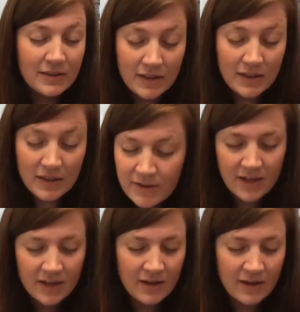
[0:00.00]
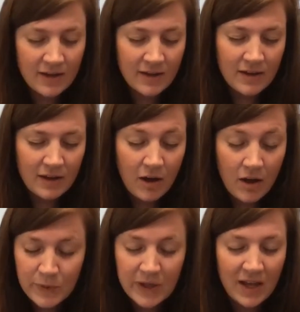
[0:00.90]
living,
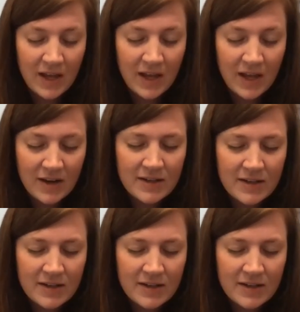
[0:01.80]
complicated